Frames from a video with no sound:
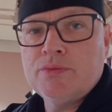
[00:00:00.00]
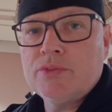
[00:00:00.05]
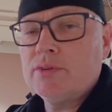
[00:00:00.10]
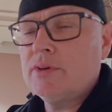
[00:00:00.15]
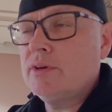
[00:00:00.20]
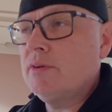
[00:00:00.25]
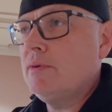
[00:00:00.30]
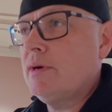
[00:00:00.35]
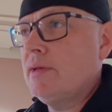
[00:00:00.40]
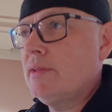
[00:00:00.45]

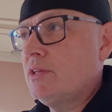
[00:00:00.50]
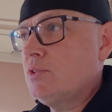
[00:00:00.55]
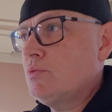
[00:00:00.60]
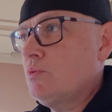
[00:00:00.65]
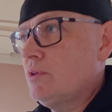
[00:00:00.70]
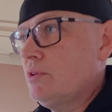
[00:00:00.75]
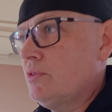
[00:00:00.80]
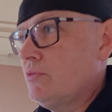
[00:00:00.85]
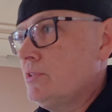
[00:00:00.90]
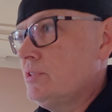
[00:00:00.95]
So that's one
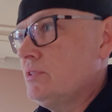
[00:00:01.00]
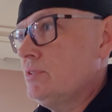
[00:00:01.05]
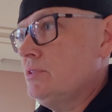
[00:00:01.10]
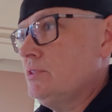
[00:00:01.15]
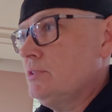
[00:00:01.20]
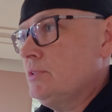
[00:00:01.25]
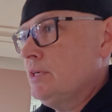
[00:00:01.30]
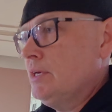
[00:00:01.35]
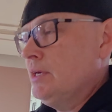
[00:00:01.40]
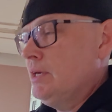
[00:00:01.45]
of the
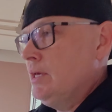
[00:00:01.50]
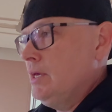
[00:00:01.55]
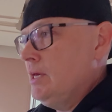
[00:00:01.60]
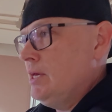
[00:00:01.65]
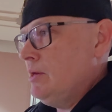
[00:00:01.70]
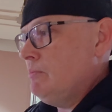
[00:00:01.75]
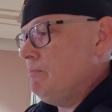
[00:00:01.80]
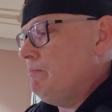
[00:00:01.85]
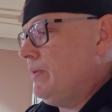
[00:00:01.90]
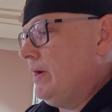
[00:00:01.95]
reasons.
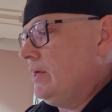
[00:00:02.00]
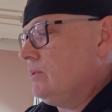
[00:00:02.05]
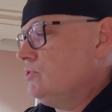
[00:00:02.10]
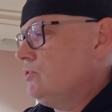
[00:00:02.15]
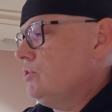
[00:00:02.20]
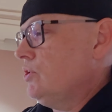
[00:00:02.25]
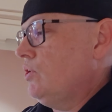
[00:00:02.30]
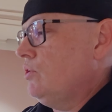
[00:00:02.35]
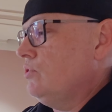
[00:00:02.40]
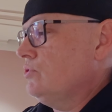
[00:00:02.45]
but
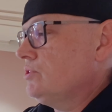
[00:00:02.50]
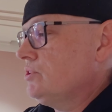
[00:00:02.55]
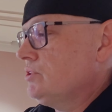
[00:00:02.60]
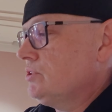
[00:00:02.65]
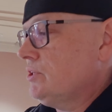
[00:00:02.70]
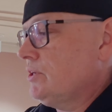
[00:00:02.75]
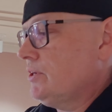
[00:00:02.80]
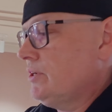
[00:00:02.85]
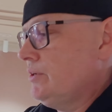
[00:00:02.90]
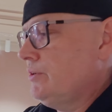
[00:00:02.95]

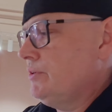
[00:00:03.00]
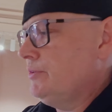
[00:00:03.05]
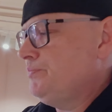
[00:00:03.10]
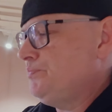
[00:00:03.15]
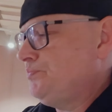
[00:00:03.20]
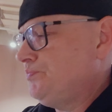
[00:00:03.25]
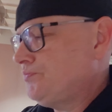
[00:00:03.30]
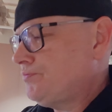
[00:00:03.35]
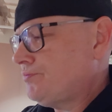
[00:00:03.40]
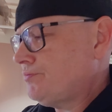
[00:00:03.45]
also
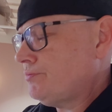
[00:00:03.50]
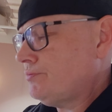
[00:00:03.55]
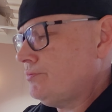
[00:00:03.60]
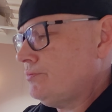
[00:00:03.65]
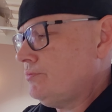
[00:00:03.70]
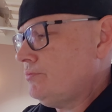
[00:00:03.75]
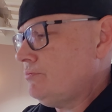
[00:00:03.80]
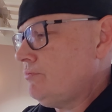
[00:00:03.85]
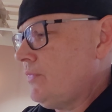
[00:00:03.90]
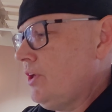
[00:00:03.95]

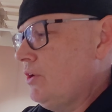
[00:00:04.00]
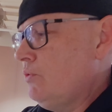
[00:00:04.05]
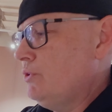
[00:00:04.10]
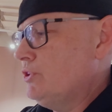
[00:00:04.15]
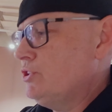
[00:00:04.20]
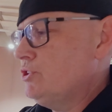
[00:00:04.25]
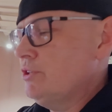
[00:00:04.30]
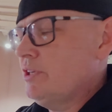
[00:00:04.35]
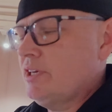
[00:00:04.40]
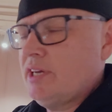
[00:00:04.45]
we're
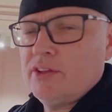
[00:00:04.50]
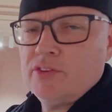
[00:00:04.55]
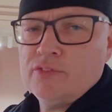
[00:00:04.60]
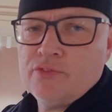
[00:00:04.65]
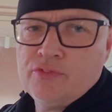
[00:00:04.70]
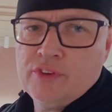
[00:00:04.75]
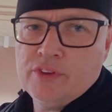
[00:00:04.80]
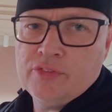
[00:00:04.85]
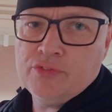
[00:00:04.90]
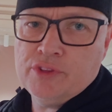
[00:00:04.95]
shooting at
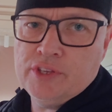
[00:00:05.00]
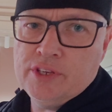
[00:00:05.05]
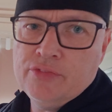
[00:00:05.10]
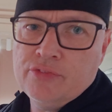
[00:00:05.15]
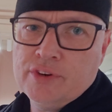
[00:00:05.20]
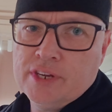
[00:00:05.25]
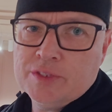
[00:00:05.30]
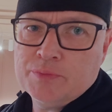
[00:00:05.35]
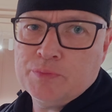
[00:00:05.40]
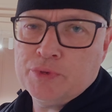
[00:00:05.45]
50
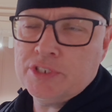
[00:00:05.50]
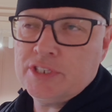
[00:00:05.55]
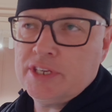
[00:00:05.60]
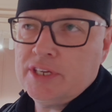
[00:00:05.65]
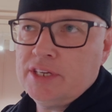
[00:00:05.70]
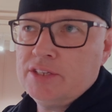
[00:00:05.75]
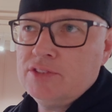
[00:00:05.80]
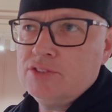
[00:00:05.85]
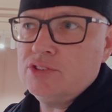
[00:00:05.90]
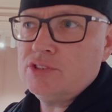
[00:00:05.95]
frames per
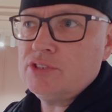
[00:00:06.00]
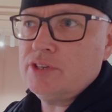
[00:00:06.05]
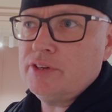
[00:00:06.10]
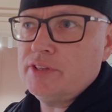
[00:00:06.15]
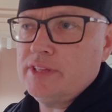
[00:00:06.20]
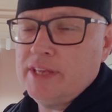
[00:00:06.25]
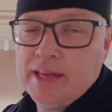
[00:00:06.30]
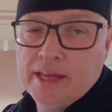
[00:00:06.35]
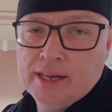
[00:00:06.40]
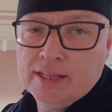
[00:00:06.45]
second, so
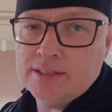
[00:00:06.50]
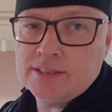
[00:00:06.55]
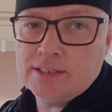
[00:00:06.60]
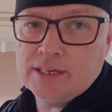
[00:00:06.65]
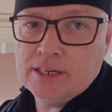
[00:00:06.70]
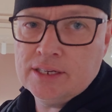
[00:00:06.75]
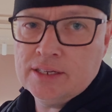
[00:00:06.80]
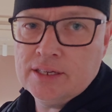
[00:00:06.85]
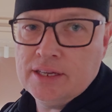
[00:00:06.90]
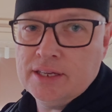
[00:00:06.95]
the
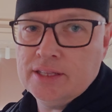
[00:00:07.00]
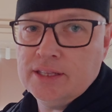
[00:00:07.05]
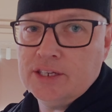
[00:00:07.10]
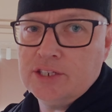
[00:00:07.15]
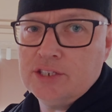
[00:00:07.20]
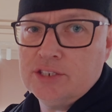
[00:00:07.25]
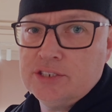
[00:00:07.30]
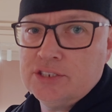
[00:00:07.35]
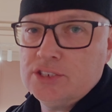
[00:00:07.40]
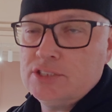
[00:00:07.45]
editor can
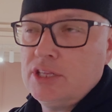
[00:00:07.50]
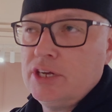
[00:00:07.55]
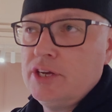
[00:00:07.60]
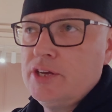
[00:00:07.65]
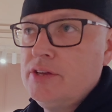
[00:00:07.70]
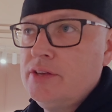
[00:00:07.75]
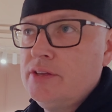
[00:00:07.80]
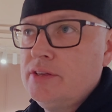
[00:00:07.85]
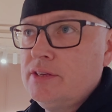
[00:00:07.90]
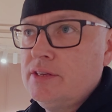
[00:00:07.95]
actually
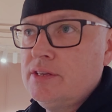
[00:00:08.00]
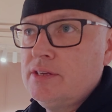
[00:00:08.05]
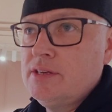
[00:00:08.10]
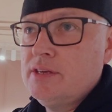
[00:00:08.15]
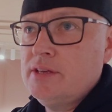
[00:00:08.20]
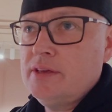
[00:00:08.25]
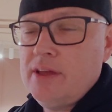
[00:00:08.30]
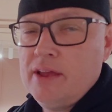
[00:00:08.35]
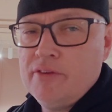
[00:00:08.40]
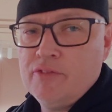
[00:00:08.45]
slow
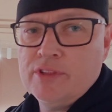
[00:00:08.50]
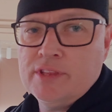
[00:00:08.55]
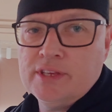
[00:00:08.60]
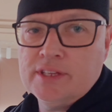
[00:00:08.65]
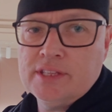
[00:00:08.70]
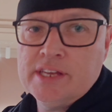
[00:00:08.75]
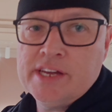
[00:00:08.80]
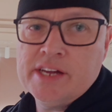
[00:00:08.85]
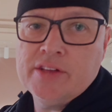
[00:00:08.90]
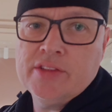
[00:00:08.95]
everything
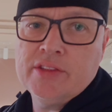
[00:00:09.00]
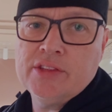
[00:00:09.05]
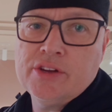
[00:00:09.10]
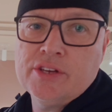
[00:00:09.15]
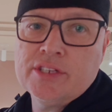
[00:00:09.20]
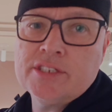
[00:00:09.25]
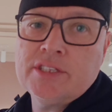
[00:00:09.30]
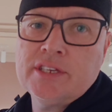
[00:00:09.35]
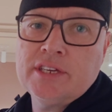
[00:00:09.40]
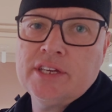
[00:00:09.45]
down
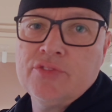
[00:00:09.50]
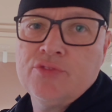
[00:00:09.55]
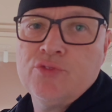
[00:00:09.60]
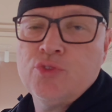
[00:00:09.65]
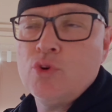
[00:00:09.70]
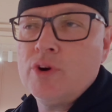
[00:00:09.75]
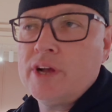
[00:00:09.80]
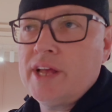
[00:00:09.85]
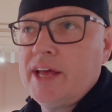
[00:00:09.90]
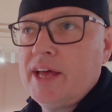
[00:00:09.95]
nicely in
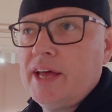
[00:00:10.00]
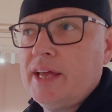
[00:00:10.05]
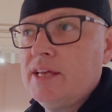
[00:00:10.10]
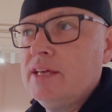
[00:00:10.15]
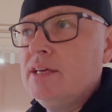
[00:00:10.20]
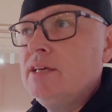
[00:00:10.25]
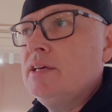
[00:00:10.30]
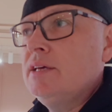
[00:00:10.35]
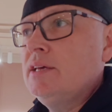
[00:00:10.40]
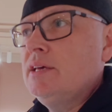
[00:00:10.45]
4K.
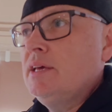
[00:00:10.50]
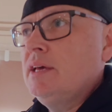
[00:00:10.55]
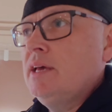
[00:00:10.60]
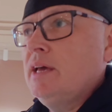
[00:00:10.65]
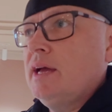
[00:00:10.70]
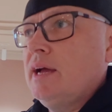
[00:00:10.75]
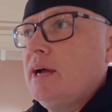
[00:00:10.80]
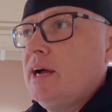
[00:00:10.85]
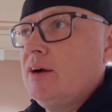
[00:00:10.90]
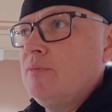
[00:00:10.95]

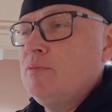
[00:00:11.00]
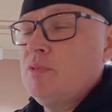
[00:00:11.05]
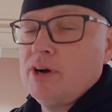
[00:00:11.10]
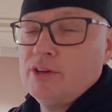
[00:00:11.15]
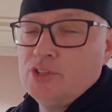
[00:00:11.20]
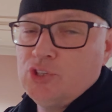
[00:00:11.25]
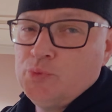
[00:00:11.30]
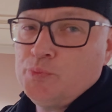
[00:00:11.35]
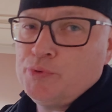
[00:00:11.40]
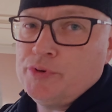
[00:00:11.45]
I
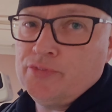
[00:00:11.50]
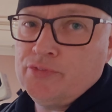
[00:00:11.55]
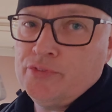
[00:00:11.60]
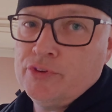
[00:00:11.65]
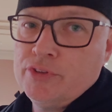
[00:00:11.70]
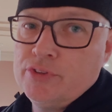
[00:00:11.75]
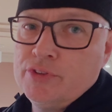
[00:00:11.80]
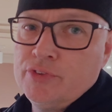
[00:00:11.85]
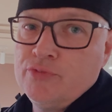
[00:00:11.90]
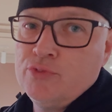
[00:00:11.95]
do
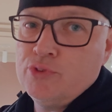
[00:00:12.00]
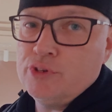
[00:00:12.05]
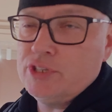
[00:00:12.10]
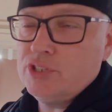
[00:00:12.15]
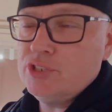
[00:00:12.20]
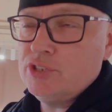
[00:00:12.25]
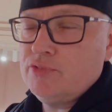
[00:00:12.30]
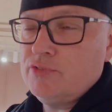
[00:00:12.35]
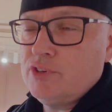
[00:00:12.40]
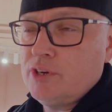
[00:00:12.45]
prefer the
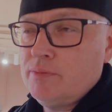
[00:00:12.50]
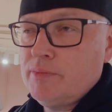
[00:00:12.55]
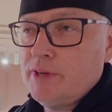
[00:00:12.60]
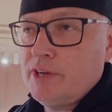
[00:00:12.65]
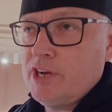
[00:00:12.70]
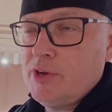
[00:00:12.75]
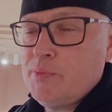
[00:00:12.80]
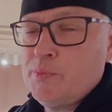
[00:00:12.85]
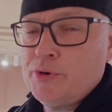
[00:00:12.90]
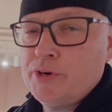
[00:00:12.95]
footage from a
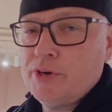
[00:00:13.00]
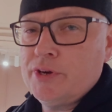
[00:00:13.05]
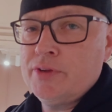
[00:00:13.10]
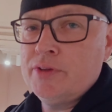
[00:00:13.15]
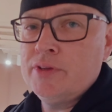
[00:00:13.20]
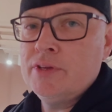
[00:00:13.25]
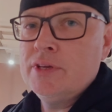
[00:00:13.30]
GoPro